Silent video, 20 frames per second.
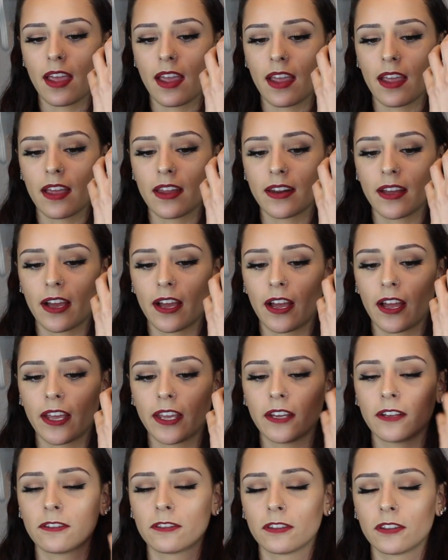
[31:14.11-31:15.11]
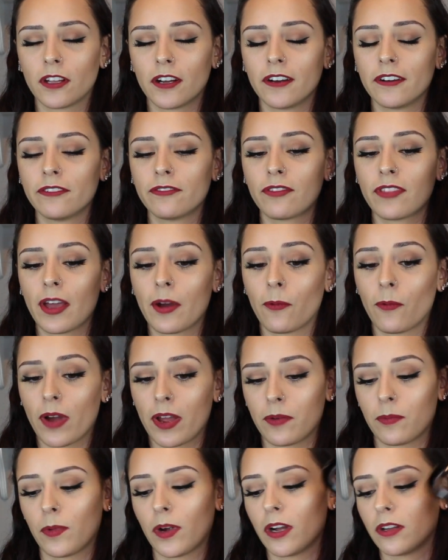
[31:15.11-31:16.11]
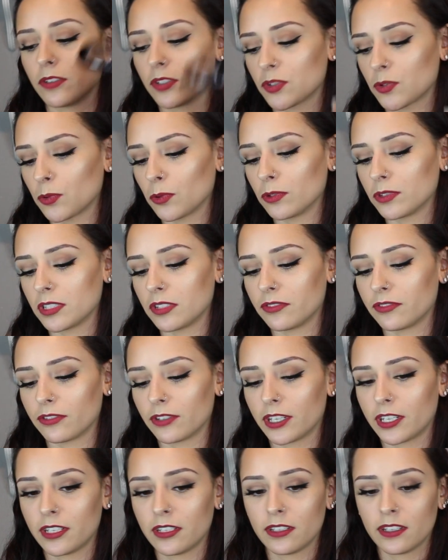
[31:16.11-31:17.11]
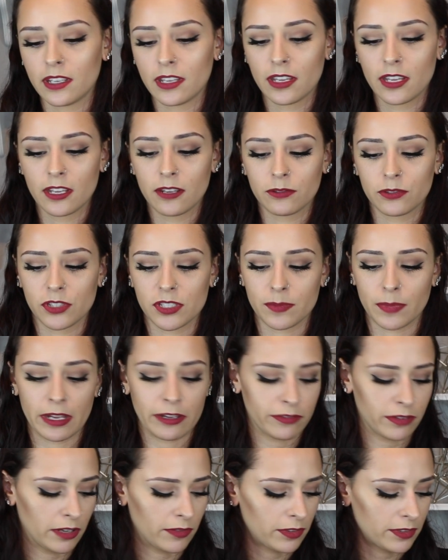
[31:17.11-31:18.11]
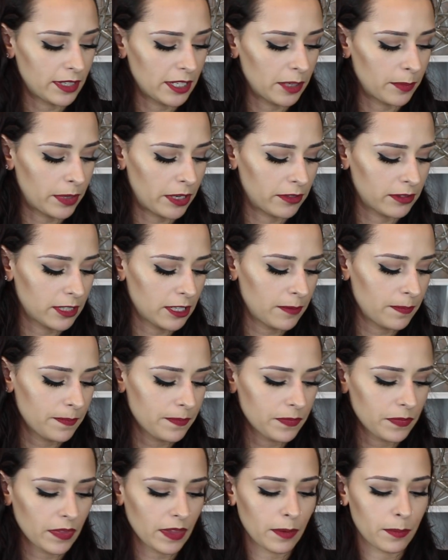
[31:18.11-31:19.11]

and I love that Wet n Wild is cruelty free, which is my favorite thing about them.